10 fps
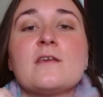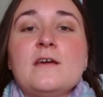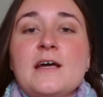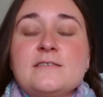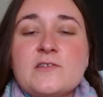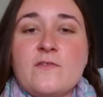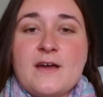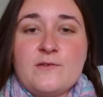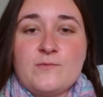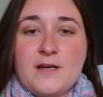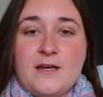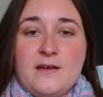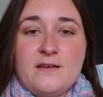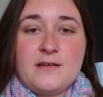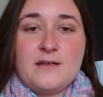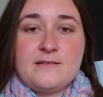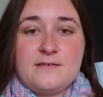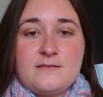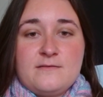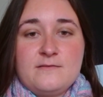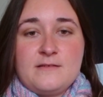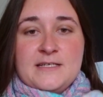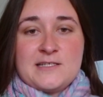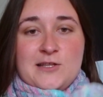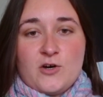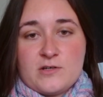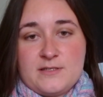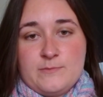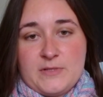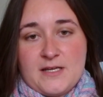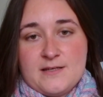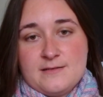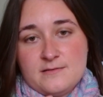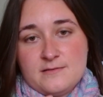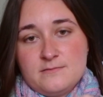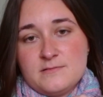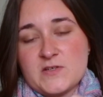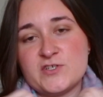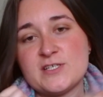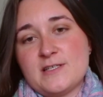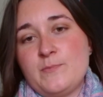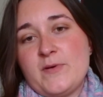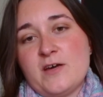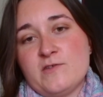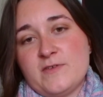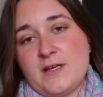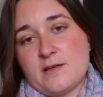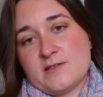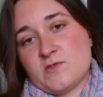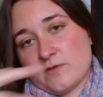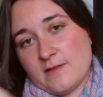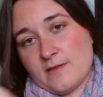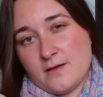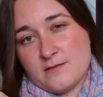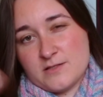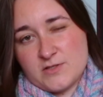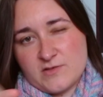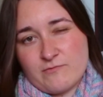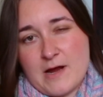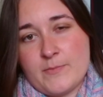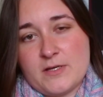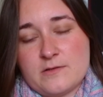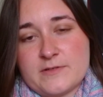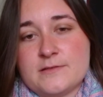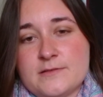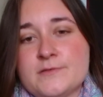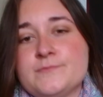And so that way it is locked in place. So it's just a bit of an extra thing than just wrapping it around.